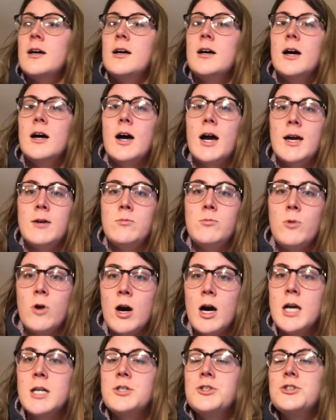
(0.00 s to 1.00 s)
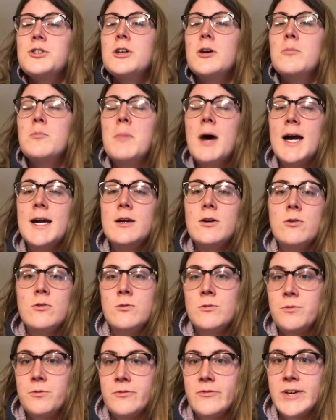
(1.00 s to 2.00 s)
I wash my own
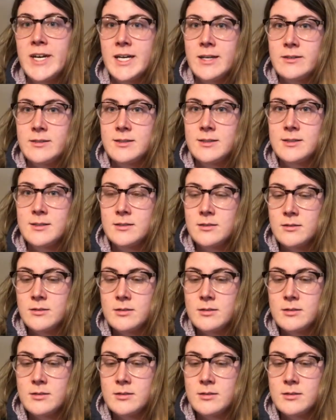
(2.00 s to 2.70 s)
face.